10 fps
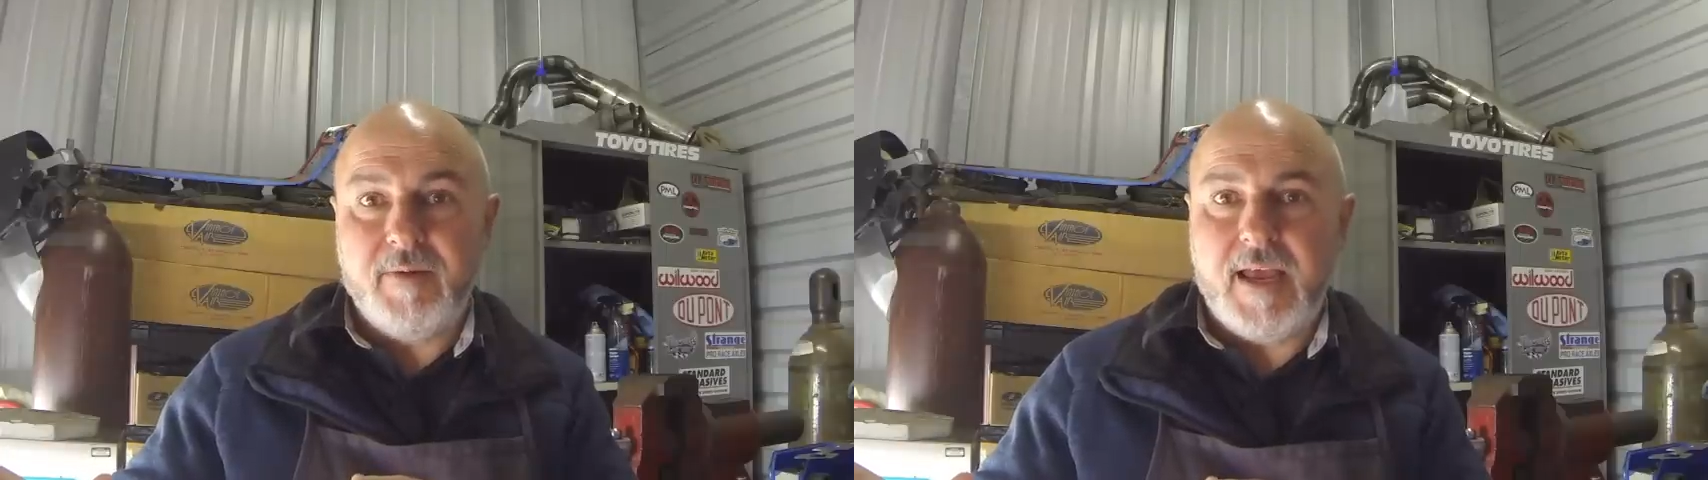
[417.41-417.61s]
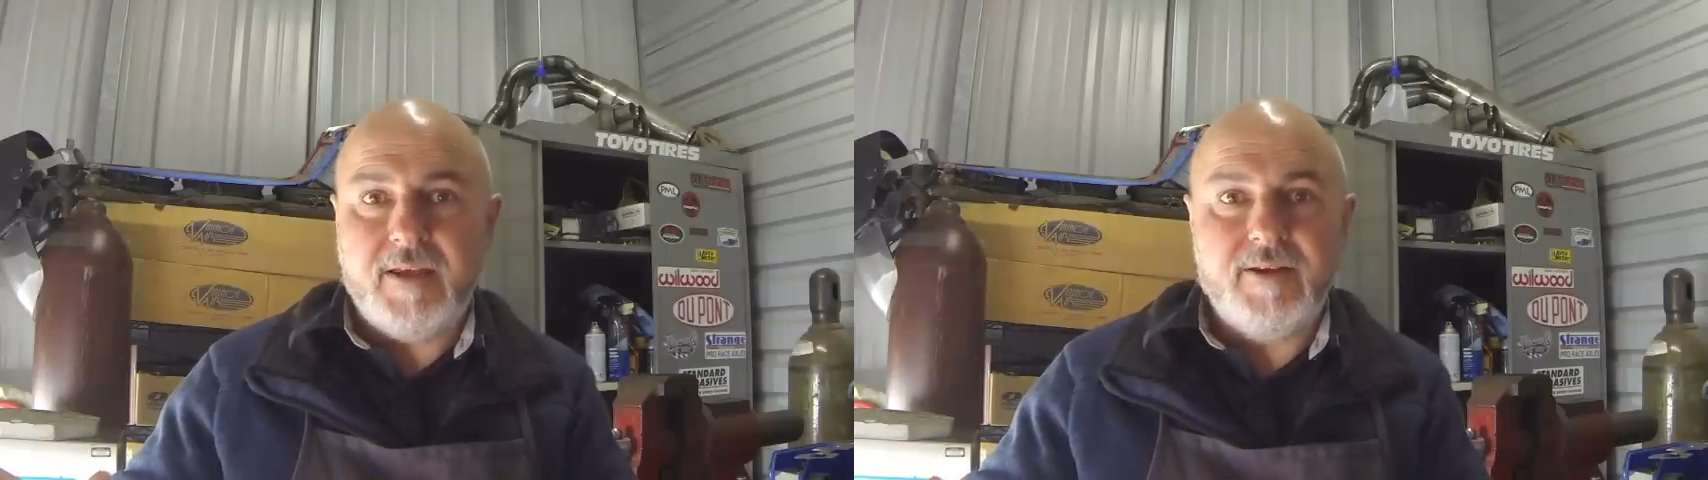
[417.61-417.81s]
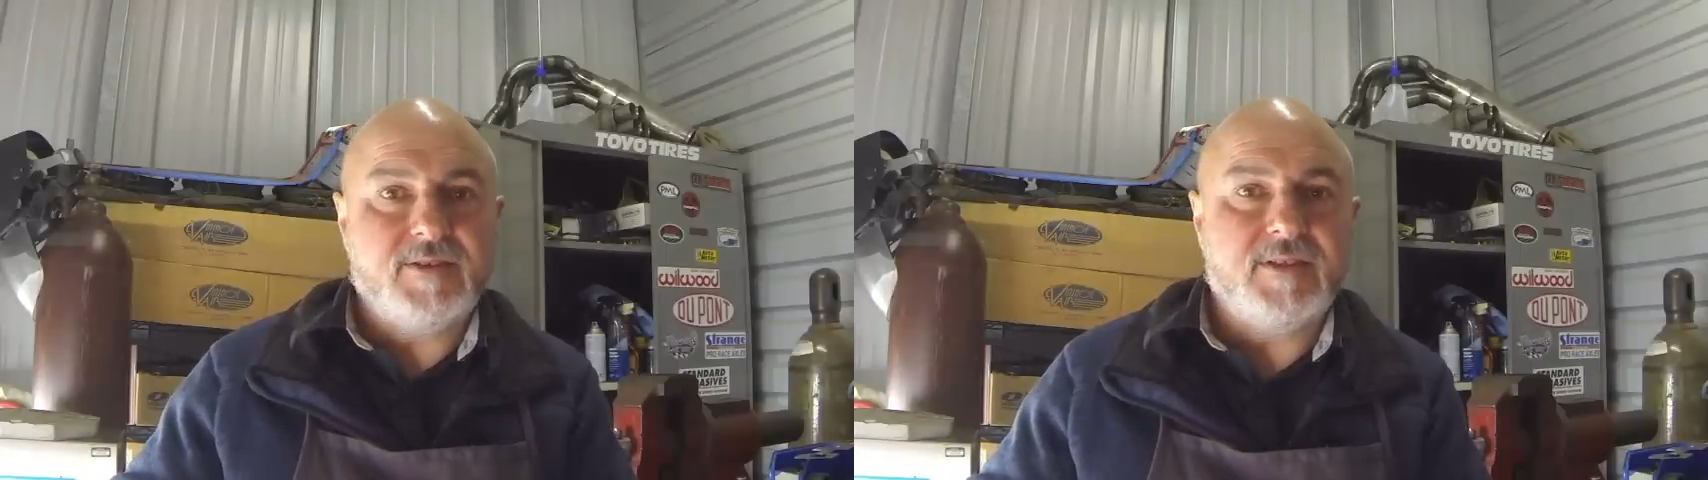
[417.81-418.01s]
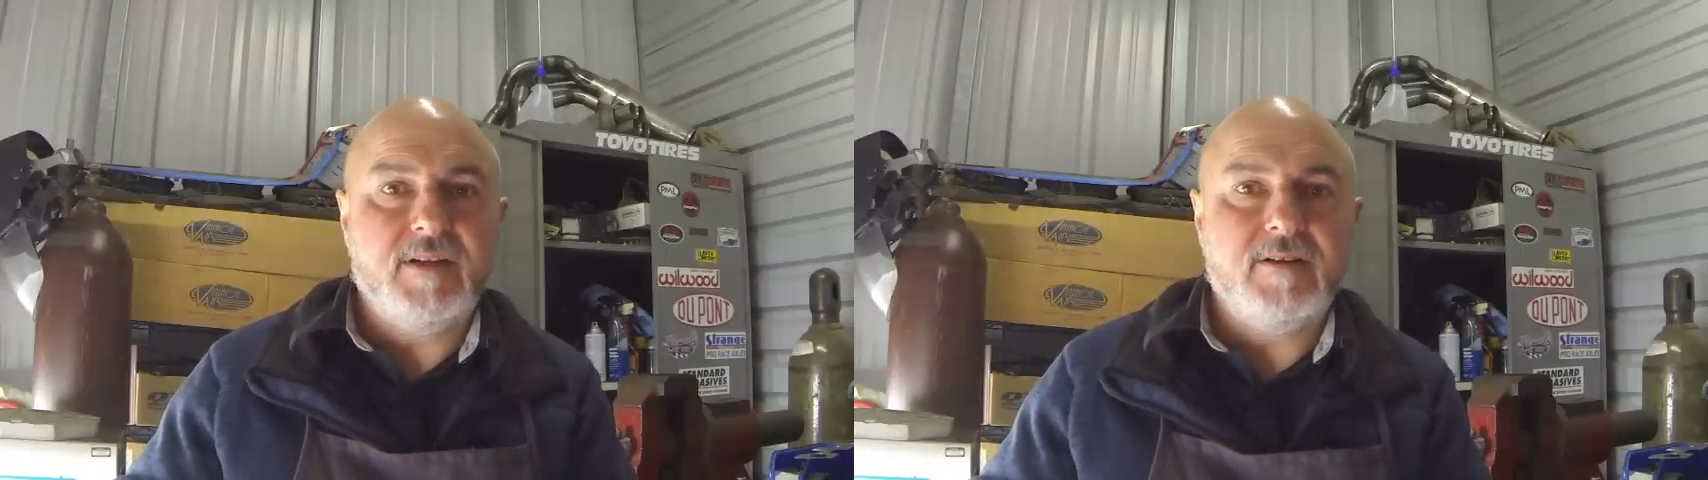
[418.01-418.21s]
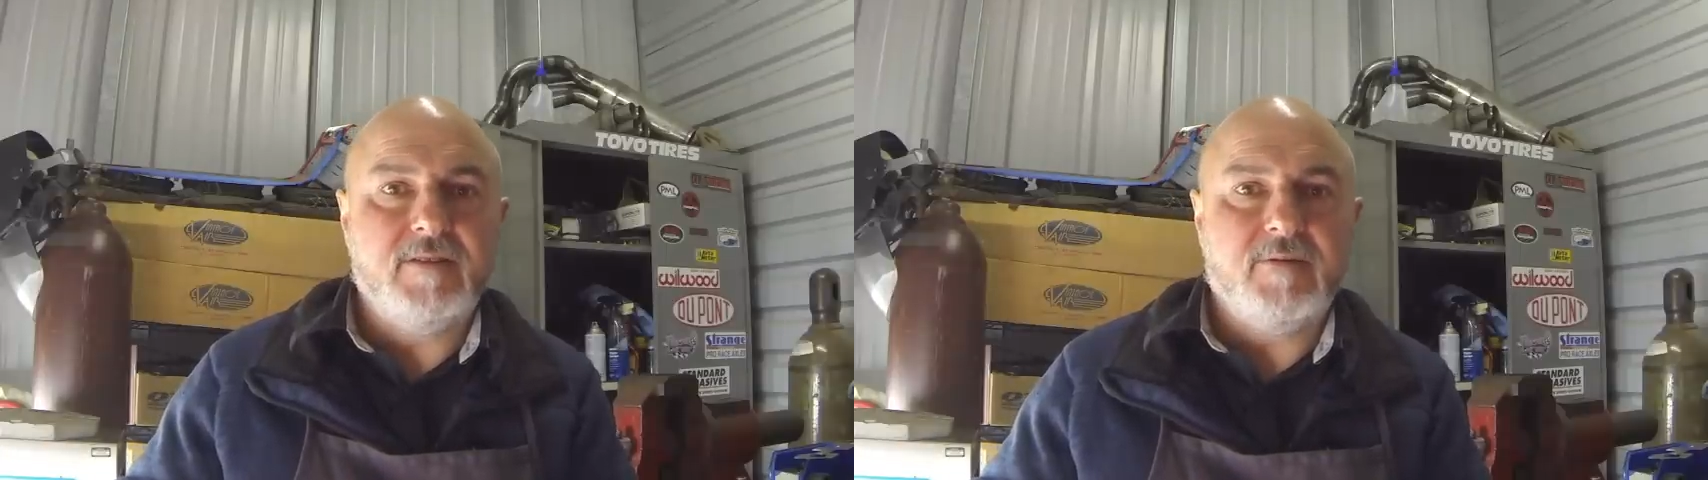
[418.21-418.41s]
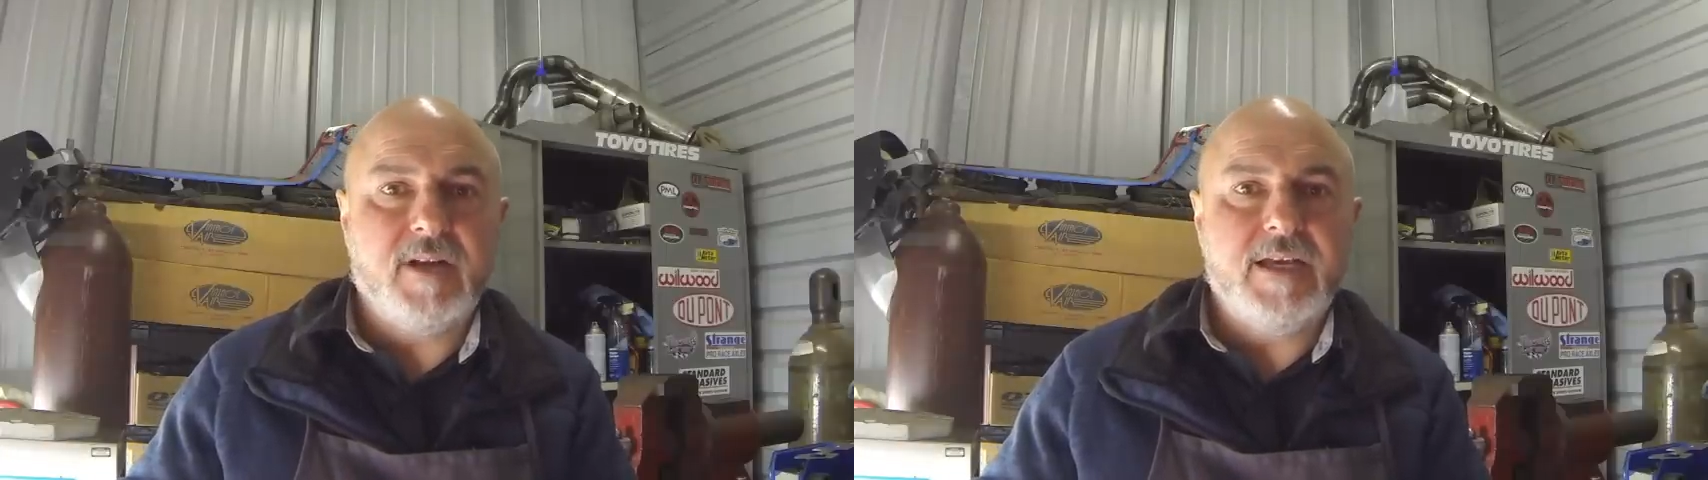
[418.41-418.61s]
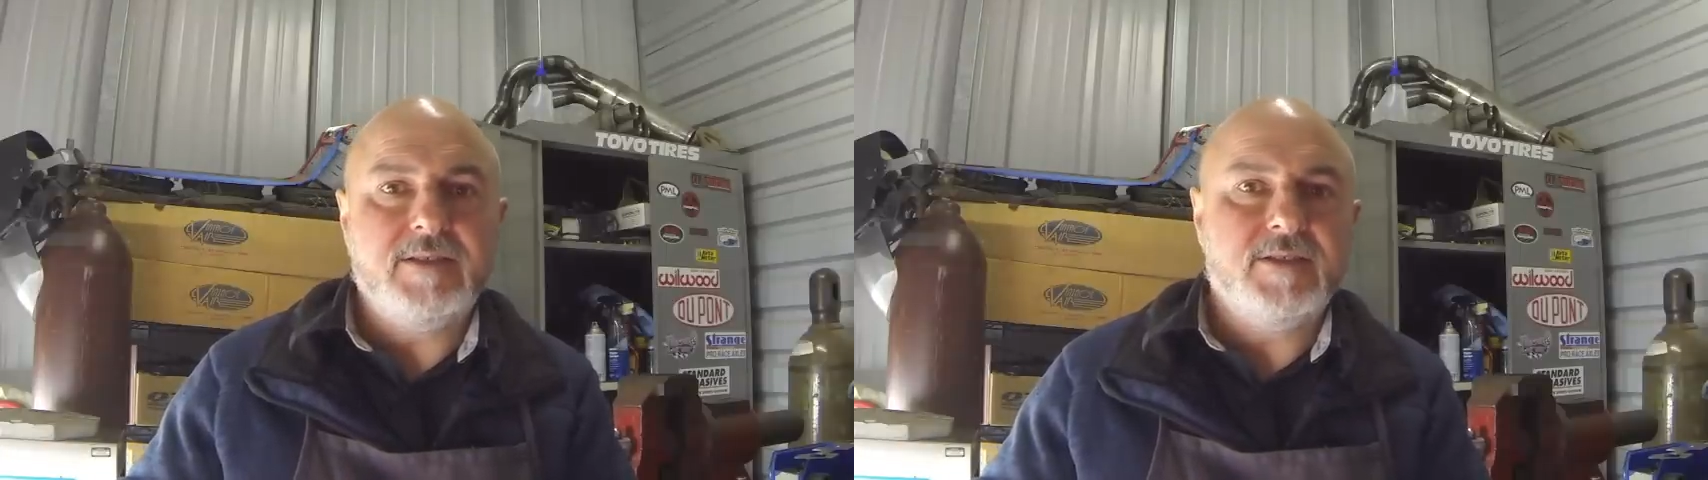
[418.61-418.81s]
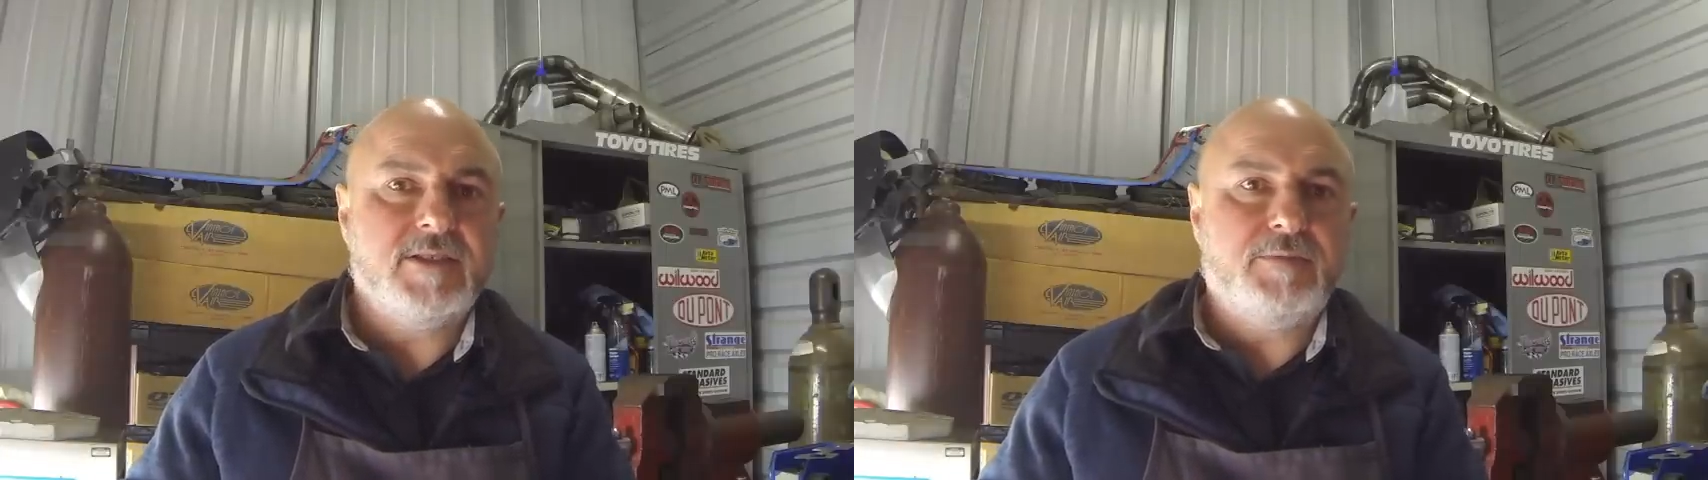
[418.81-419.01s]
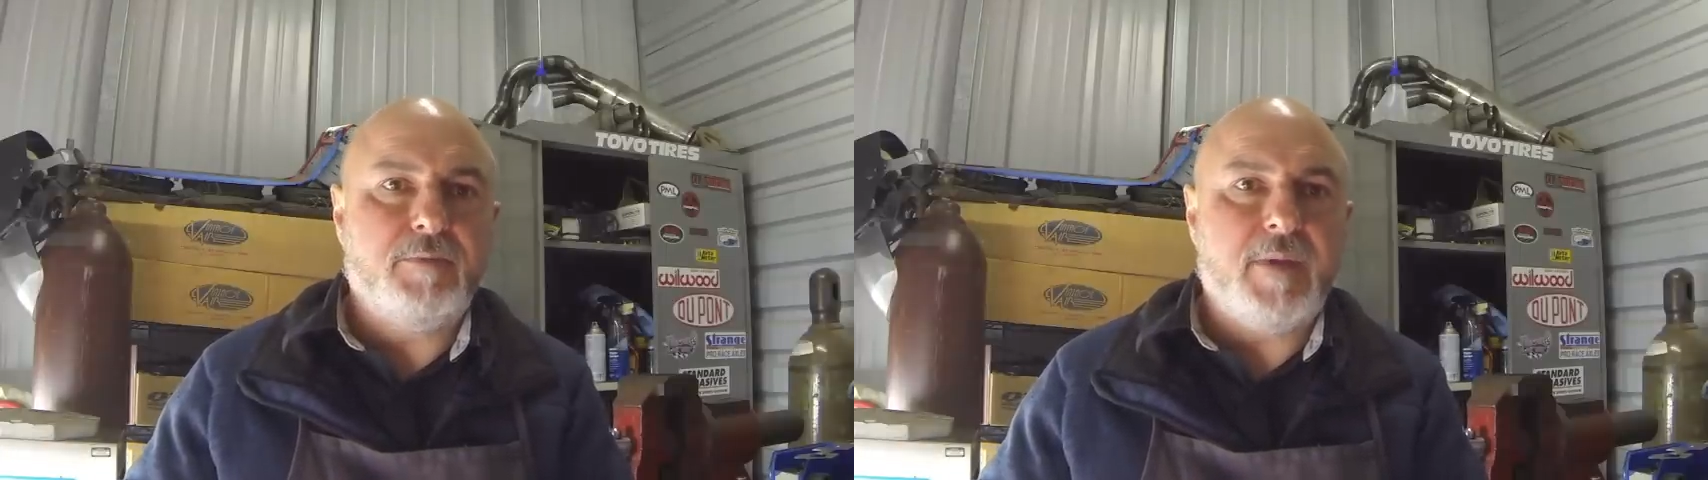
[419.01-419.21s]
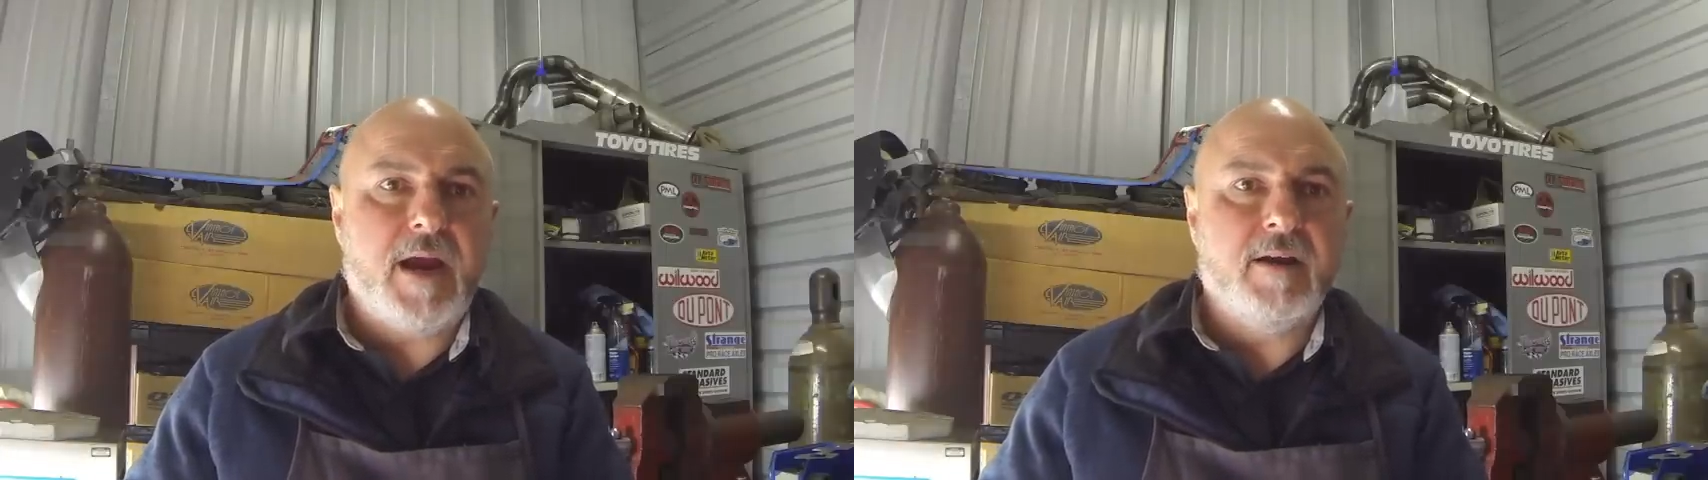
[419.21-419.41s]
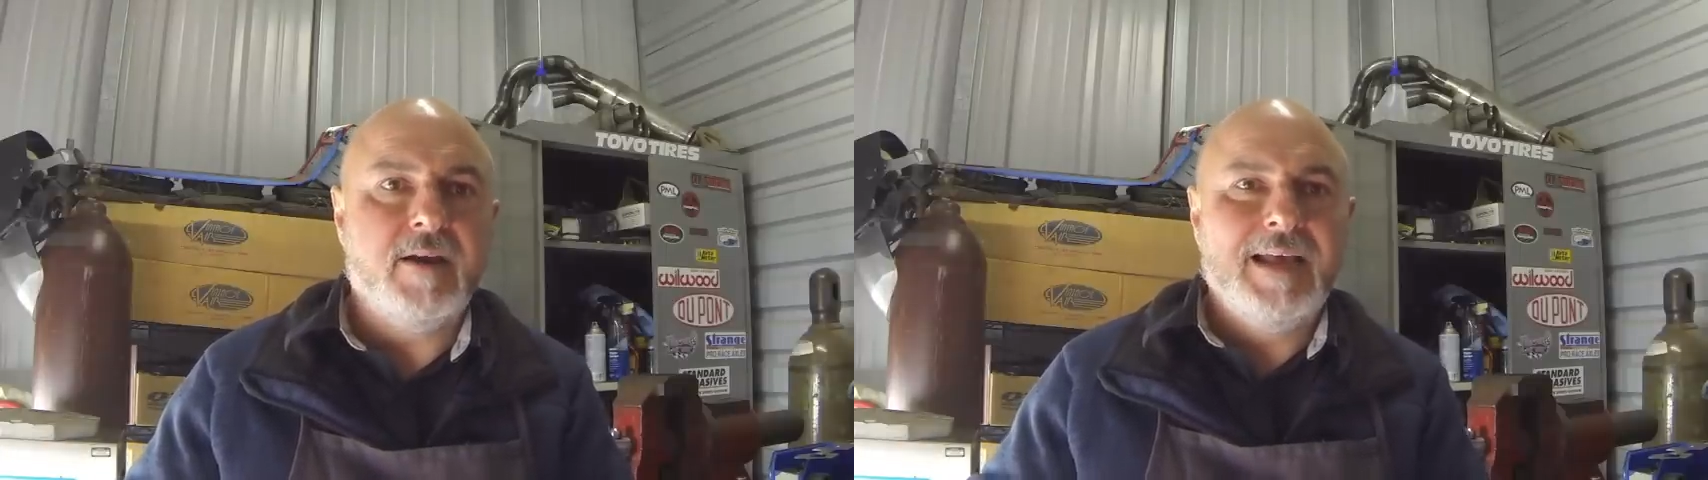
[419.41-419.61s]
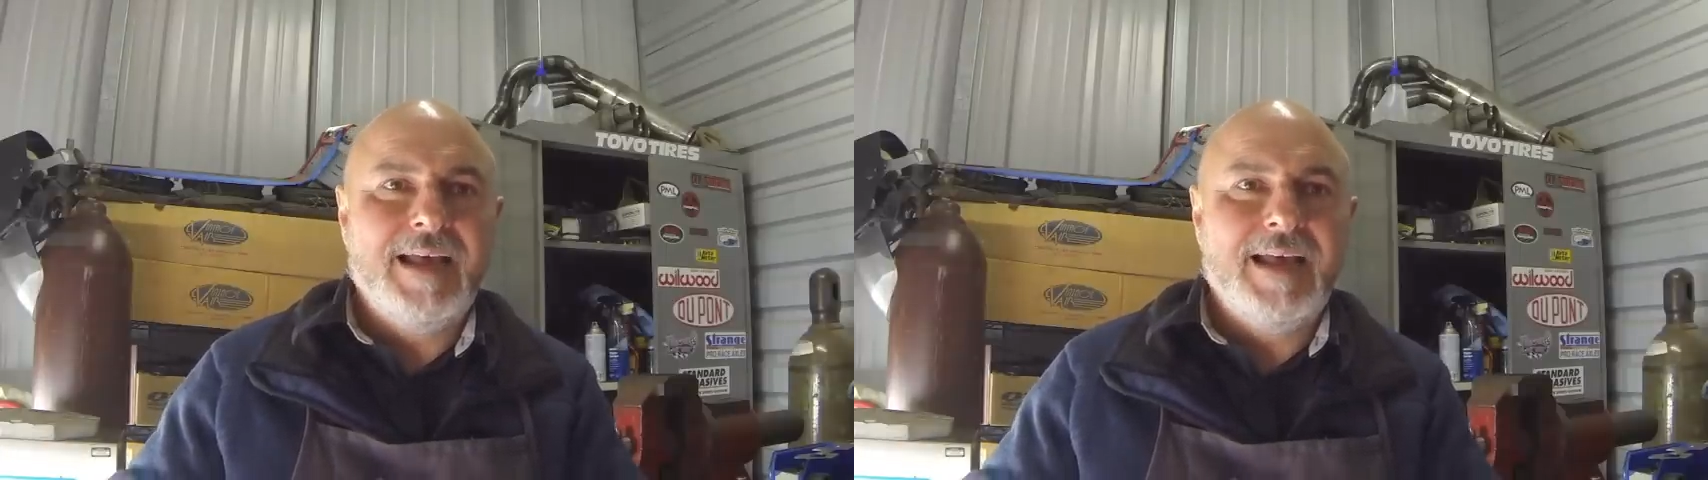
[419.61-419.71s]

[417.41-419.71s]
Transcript: and you're still in a relationship or married,